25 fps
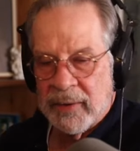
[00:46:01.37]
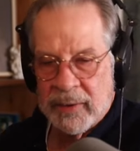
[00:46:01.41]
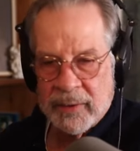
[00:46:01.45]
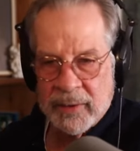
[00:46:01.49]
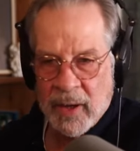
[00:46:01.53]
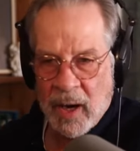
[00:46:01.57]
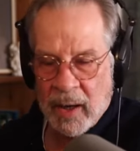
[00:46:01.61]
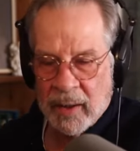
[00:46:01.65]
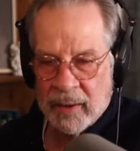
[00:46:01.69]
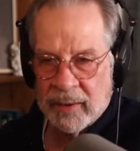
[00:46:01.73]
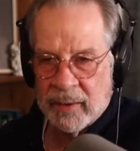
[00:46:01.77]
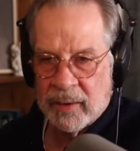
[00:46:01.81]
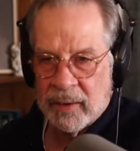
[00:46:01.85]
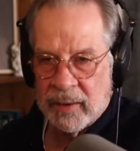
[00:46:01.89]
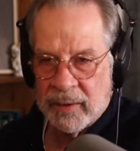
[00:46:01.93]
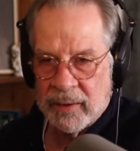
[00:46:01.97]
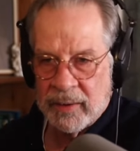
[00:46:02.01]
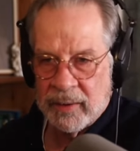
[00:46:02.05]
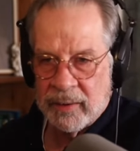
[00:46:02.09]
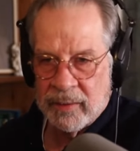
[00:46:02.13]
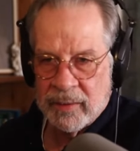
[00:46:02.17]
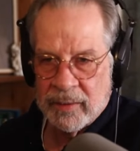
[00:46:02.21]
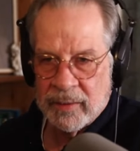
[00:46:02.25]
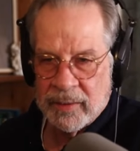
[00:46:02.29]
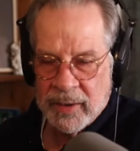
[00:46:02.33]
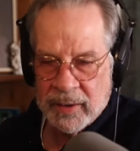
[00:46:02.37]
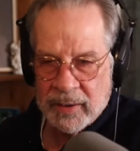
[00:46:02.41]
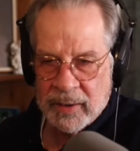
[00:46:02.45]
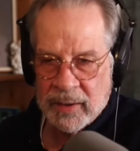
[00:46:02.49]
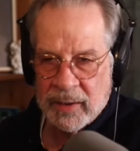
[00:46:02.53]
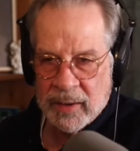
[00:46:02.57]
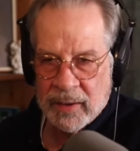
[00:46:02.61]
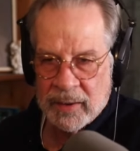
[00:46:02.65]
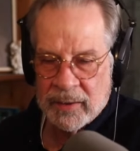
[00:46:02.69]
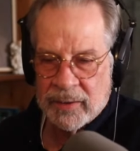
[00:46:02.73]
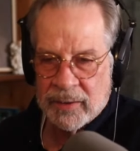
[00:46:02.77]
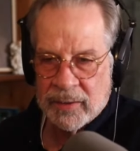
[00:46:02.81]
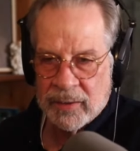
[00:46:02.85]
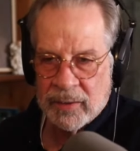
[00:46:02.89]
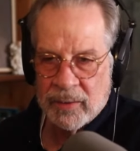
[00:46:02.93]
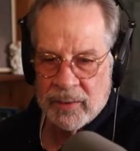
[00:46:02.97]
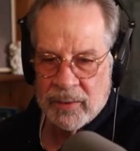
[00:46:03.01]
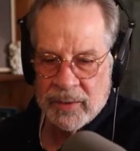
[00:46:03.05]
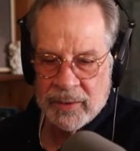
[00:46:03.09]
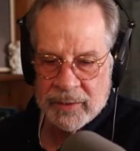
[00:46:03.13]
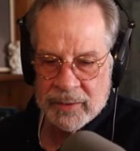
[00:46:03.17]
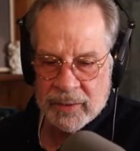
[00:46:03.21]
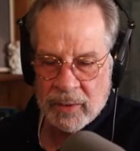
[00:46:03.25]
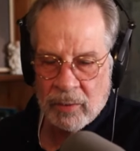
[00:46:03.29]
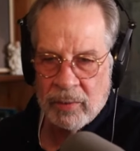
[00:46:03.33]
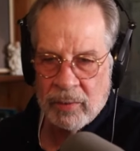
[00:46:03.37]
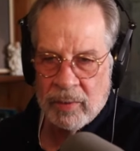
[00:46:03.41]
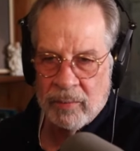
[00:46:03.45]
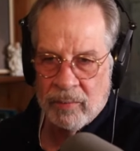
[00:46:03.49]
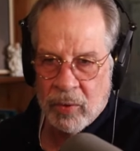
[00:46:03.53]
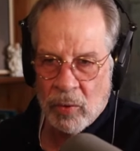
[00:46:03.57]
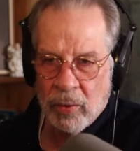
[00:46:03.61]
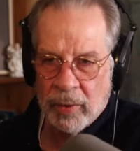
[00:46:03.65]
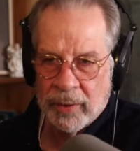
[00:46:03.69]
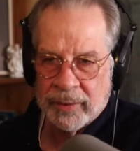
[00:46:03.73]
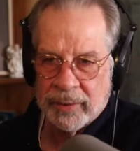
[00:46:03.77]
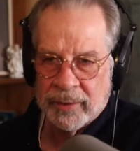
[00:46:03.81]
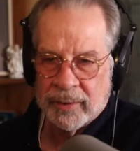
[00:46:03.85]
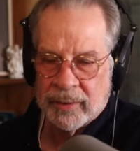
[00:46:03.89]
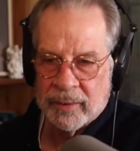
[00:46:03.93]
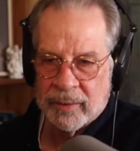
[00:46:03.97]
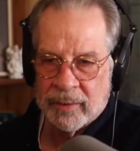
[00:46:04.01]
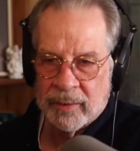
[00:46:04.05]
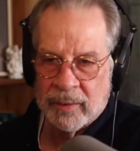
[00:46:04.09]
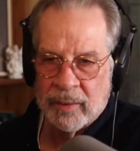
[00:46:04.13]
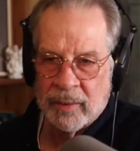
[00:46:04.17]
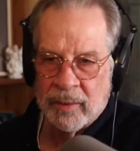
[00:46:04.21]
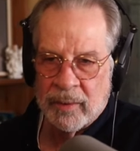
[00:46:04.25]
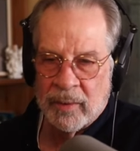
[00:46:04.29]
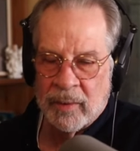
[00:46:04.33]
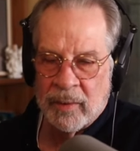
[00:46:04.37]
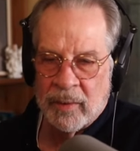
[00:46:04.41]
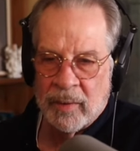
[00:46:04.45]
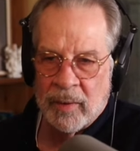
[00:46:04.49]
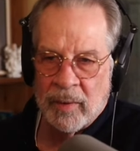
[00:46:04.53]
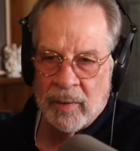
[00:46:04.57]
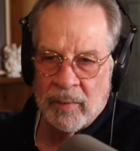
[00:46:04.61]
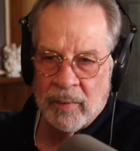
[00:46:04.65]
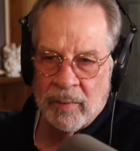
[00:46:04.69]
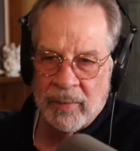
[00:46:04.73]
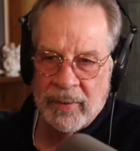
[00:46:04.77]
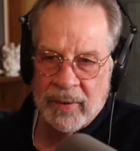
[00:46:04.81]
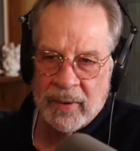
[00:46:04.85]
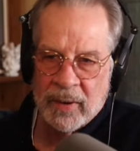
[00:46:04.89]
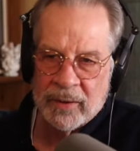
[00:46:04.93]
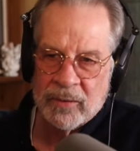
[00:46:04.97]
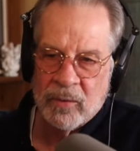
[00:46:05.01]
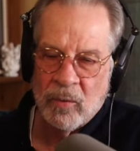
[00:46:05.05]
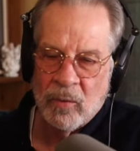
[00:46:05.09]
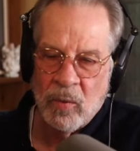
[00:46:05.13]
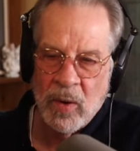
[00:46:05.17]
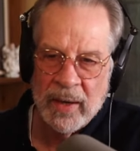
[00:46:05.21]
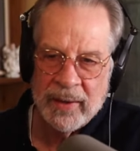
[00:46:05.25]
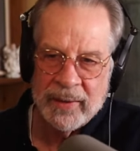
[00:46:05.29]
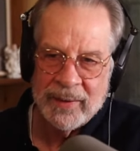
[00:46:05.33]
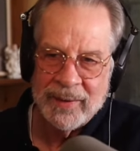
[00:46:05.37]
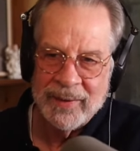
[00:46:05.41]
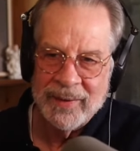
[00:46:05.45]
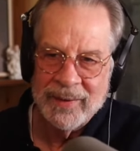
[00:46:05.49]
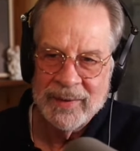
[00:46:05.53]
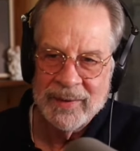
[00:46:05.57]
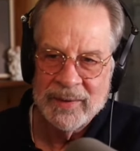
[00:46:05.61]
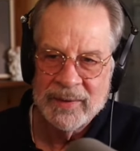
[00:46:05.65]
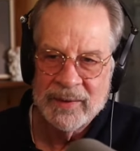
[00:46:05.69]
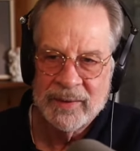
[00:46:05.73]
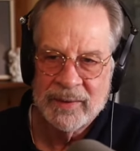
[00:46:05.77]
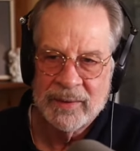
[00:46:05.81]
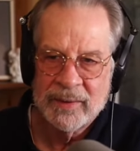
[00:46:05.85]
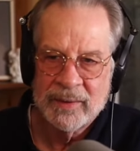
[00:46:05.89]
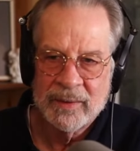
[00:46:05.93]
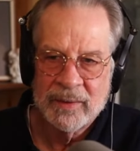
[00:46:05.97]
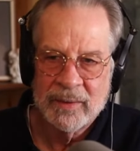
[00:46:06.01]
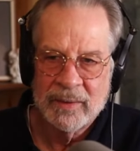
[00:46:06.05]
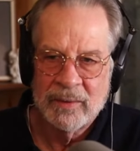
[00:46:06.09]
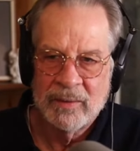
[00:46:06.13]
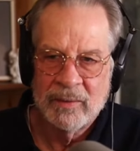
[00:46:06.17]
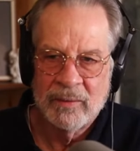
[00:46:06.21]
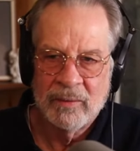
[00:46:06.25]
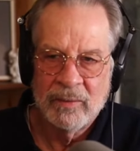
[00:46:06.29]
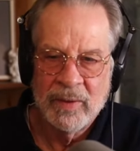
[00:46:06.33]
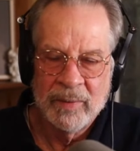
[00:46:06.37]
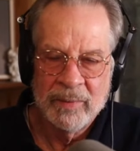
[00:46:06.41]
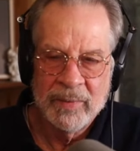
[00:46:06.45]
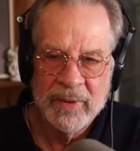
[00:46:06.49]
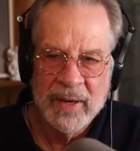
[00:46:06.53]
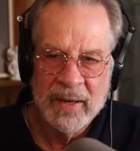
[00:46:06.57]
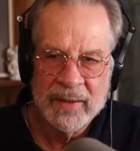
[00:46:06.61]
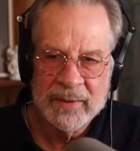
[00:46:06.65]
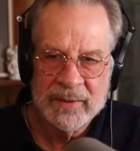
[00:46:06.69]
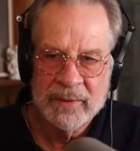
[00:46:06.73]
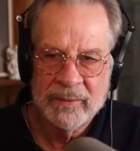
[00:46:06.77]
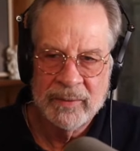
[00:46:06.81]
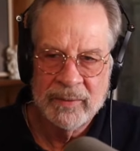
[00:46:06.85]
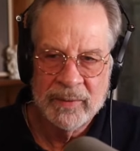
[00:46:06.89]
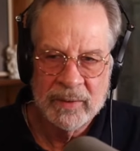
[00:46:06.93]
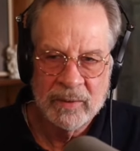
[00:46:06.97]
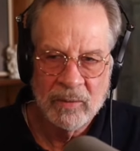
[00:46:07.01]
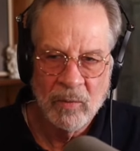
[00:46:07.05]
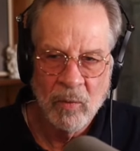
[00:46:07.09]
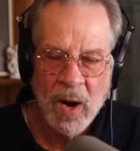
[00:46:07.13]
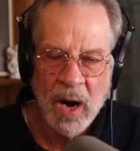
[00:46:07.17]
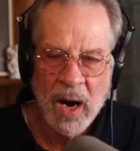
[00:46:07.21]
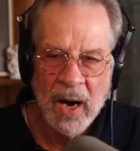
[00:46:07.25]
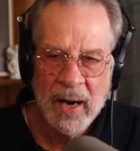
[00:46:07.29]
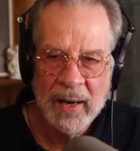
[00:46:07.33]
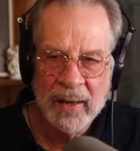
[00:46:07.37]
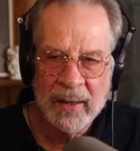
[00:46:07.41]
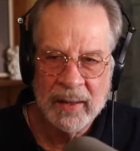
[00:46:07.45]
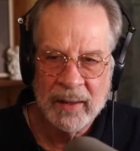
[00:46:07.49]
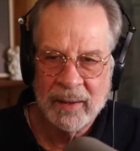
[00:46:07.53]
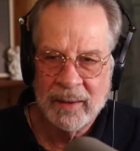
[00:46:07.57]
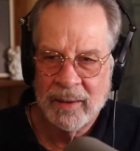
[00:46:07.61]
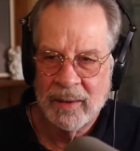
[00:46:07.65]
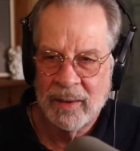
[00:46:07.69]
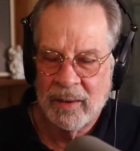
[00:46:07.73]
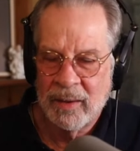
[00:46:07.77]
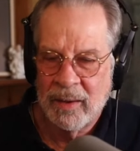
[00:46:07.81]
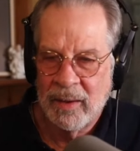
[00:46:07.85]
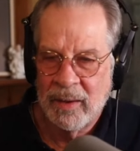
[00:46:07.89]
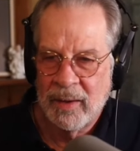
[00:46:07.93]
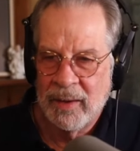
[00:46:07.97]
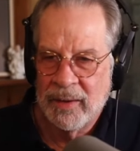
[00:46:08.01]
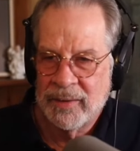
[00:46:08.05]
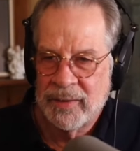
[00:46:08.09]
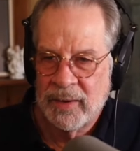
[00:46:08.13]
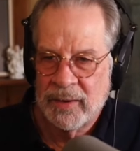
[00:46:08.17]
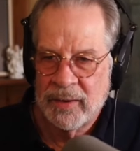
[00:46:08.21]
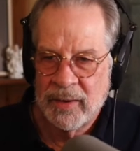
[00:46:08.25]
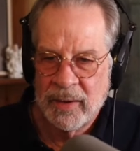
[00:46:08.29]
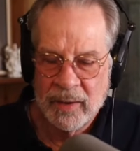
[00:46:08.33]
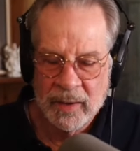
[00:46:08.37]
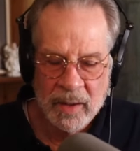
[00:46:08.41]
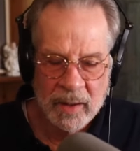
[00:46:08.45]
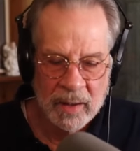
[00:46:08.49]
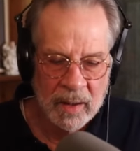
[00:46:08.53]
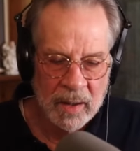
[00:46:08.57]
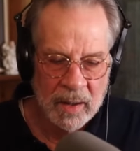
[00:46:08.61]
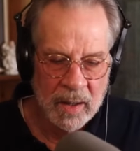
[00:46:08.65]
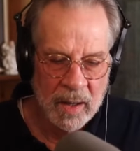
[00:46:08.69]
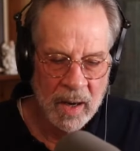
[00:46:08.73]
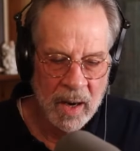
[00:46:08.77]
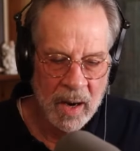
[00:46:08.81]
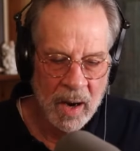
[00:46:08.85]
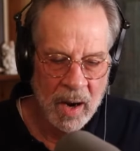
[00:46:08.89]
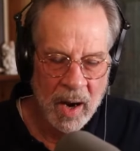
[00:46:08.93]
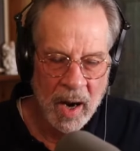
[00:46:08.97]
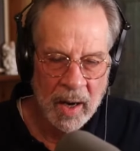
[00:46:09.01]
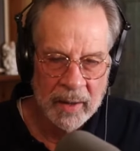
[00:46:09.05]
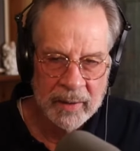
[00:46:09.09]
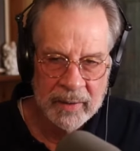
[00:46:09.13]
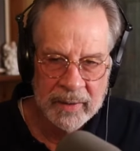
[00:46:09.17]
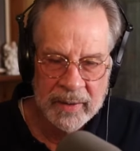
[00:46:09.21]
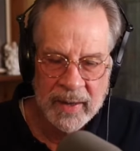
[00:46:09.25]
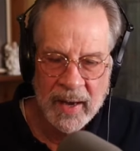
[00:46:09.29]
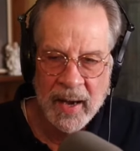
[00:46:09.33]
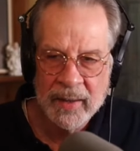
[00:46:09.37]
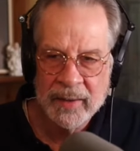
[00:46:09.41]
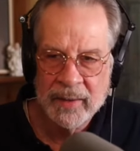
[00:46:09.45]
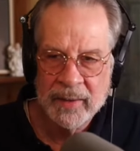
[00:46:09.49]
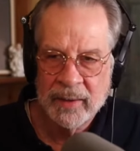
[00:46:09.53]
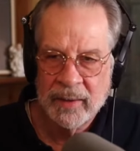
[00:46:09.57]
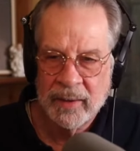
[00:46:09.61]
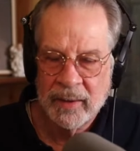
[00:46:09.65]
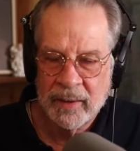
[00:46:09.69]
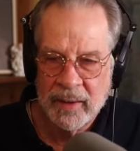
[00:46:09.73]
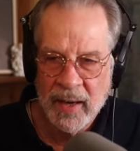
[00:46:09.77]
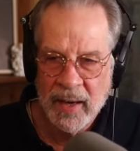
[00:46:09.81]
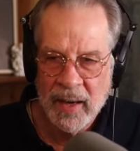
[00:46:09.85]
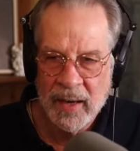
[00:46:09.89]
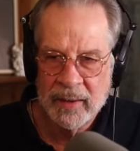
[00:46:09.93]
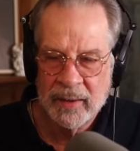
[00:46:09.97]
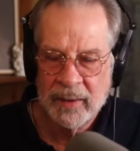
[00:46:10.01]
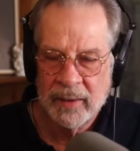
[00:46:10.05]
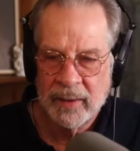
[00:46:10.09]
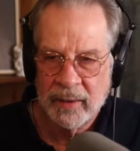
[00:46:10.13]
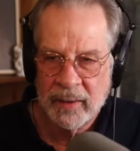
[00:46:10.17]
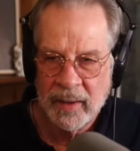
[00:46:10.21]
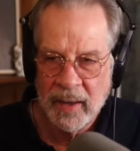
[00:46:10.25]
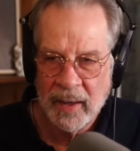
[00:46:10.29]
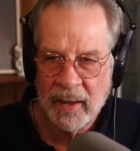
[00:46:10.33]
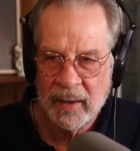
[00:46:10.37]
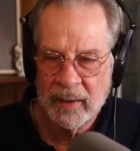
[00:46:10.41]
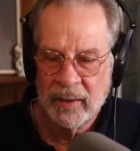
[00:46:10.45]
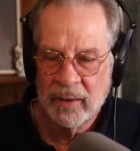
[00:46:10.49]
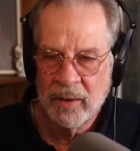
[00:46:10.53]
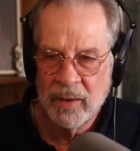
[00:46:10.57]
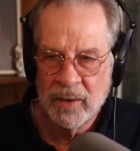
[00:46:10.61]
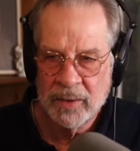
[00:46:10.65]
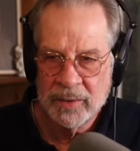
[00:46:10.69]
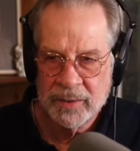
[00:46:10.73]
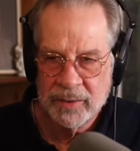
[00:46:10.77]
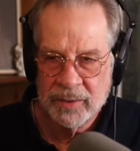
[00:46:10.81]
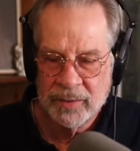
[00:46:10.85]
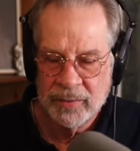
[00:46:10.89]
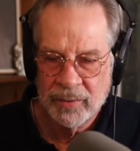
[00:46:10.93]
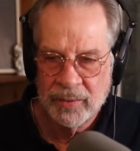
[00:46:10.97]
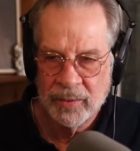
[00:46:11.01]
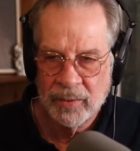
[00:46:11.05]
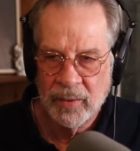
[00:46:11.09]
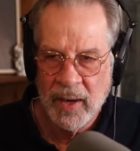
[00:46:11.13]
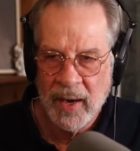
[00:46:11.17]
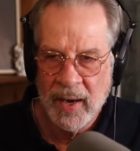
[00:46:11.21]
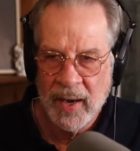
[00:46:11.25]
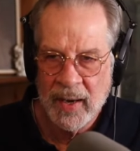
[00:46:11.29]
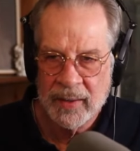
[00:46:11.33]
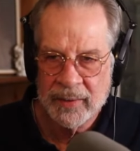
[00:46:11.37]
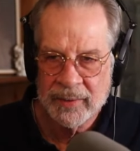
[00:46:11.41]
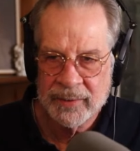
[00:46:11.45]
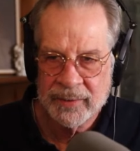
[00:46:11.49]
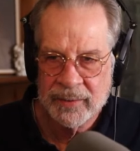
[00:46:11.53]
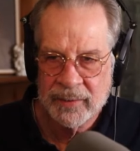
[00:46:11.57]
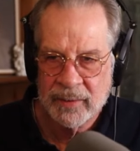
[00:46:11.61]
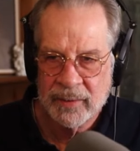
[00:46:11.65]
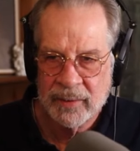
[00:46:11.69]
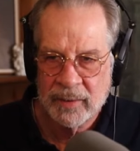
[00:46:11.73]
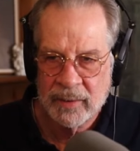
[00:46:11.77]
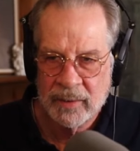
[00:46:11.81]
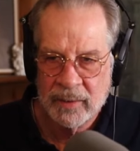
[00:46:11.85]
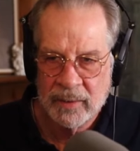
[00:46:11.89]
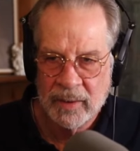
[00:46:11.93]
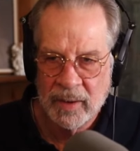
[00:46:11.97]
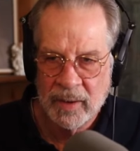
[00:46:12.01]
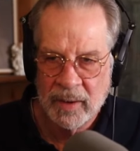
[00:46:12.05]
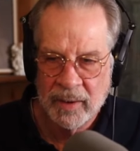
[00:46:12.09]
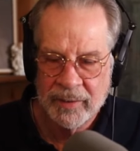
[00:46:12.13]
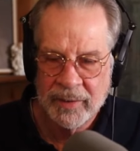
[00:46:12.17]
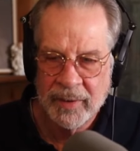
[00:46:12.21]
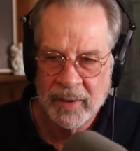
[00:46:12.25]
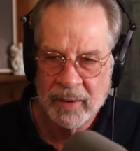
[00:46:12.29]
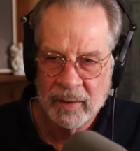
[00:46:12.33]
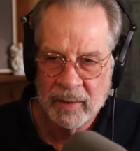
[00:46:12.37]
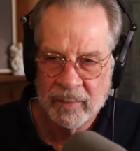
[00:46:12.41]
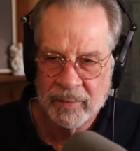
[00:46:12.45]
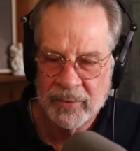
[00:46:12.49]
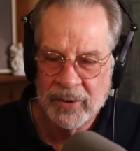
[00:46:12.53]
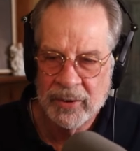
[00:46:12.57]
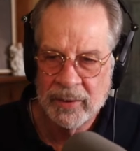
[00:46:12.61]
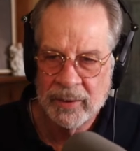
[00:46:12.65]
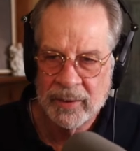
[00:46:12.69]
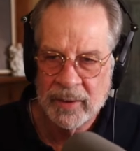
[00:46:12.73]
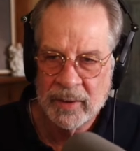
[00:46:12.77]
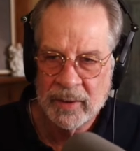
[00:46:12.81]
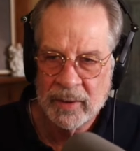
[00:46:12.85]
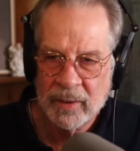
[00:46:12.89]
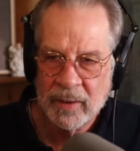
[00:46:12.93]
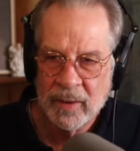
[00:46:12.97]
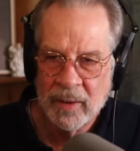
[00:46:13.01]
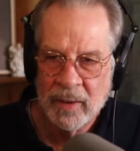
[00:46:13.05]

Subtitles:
doggedly digging into is so important, because what is remdesivir? Why is it again and again and again looked to as a therapeutic